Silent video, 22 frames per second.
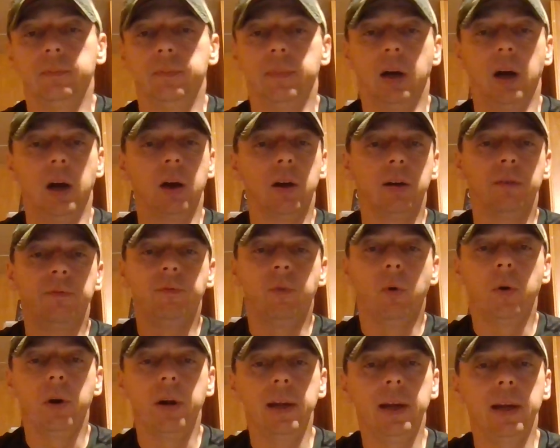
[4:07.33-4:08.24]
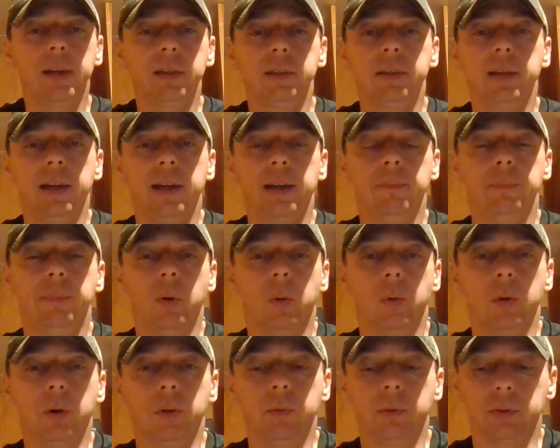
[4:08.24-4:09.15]
a 140-inch 10
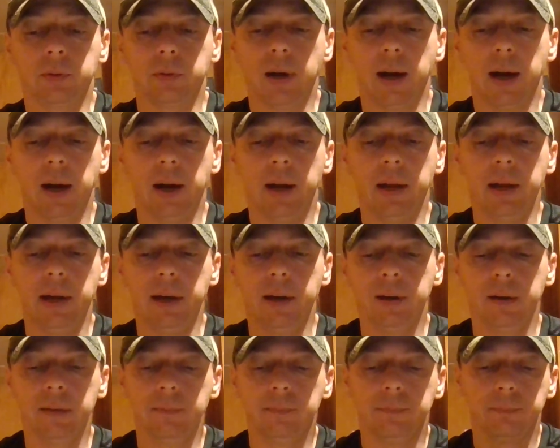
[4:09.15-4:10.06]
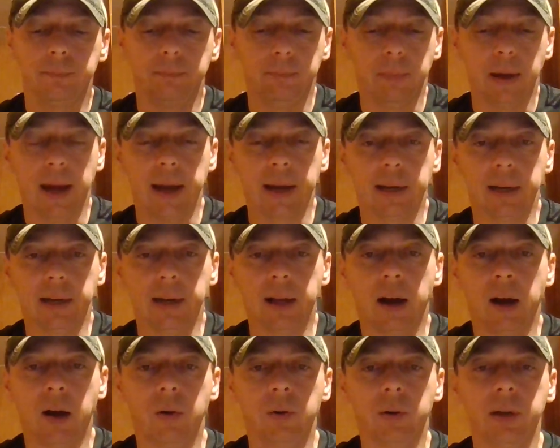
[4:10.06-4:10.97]
pointer was right here back in
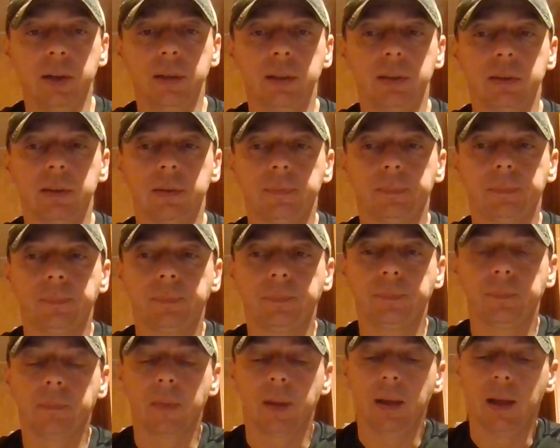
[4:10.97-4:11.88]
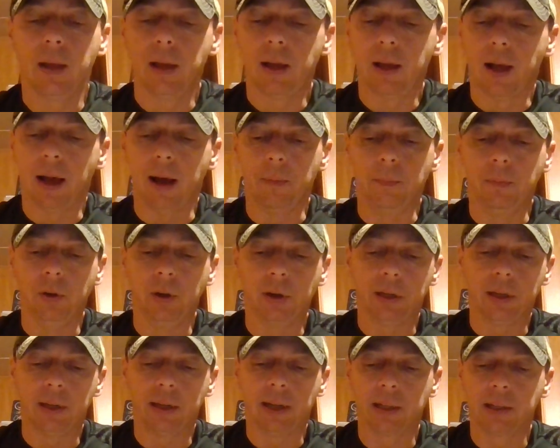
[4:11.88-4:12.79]
August. I'm
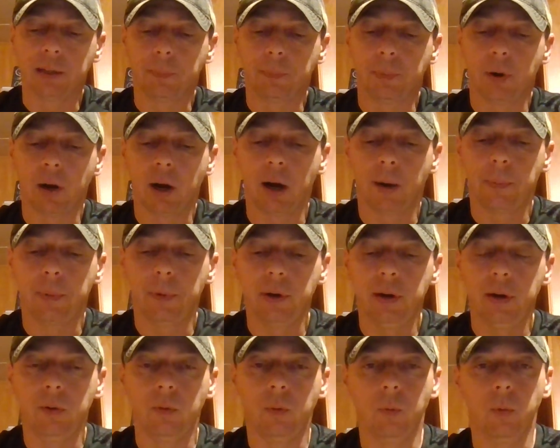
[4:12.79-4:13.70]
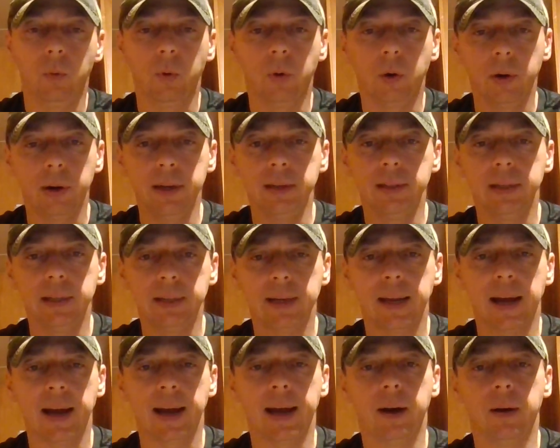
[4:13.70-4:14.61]
looking at the property. Where is he
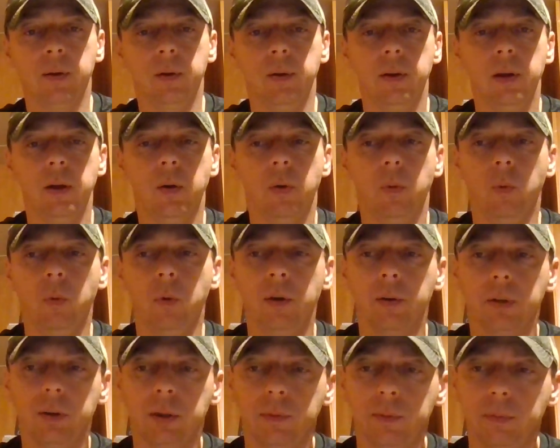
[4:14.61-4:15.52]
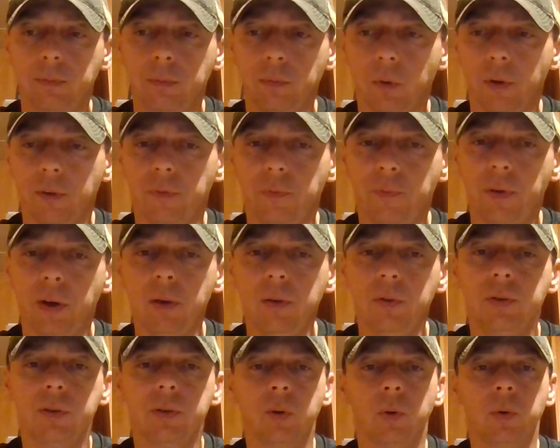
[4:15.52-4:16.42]
now? What what
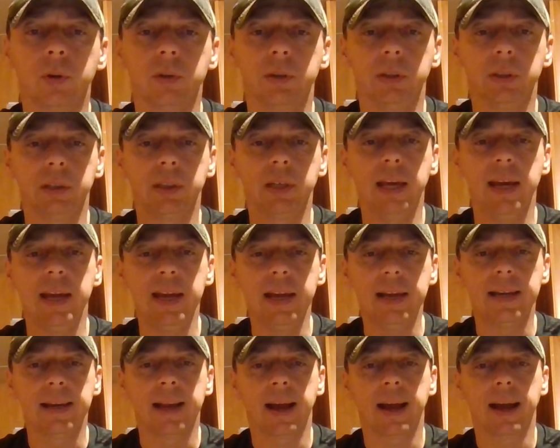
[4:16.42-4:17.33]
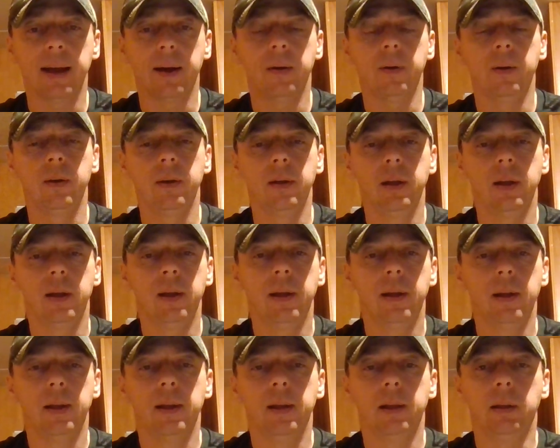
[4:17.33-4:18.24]
food source is key now?
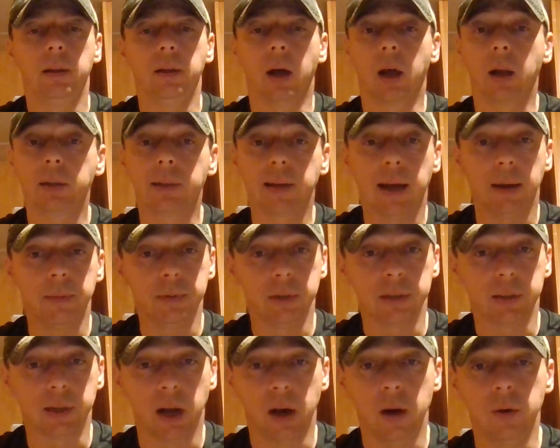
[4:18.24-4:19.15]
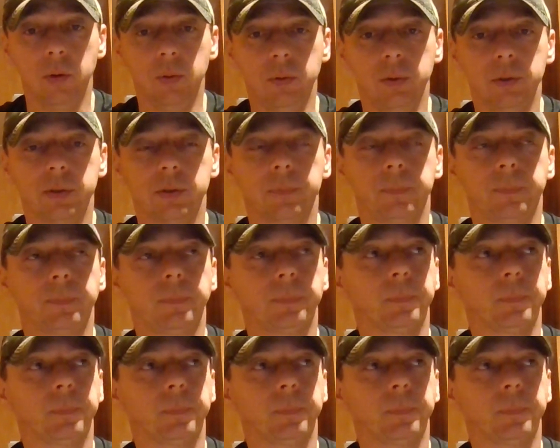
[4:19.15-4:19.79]
A lot of times it's oaks.